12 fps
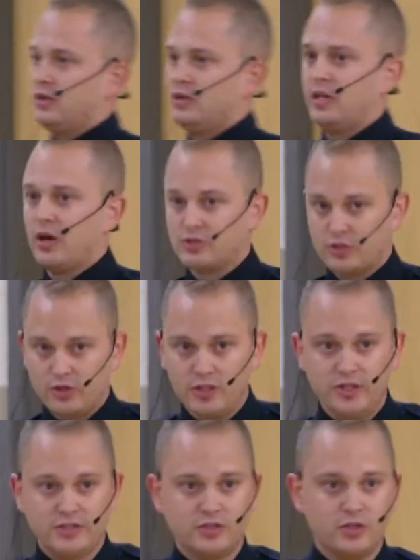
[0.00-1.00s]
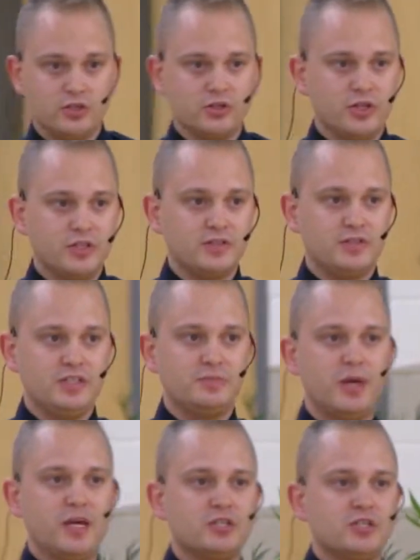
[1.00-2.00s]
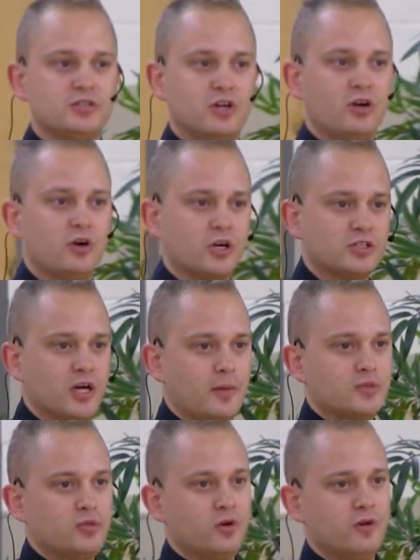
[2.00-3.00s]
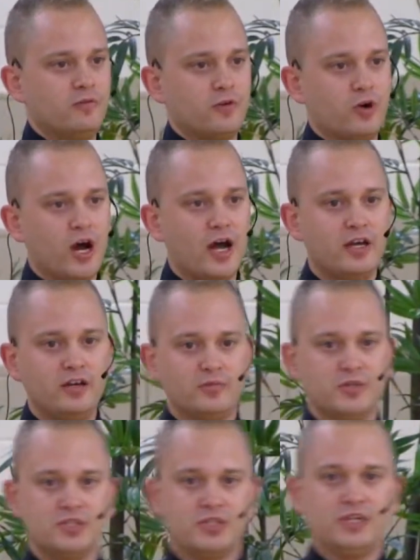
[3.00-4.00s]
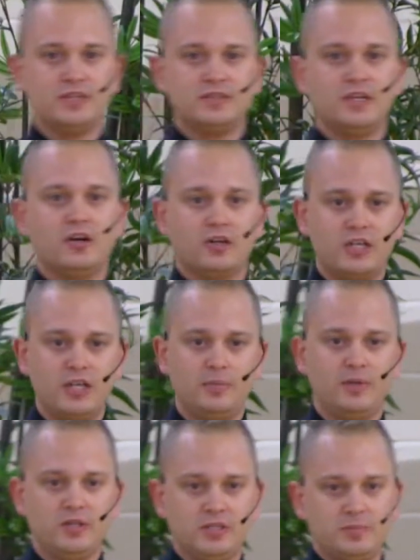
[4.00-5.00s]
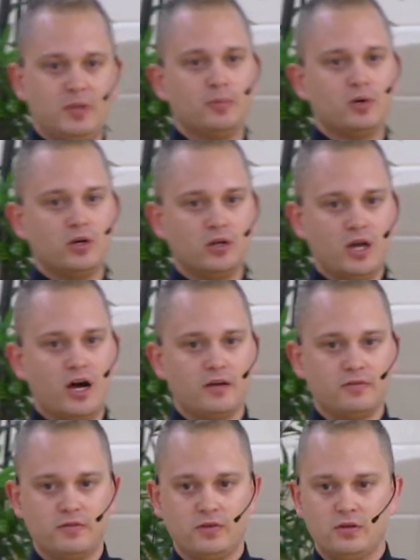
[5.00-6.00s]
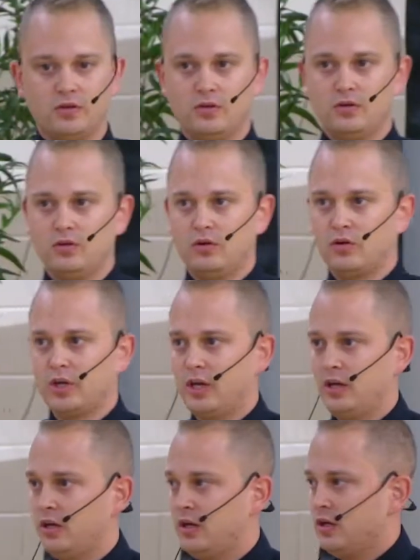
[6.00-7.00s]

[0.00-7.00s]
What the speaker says: Now, during these surgeries, these patients are hooked up to a variety of machines that are keeping these people alive, okay?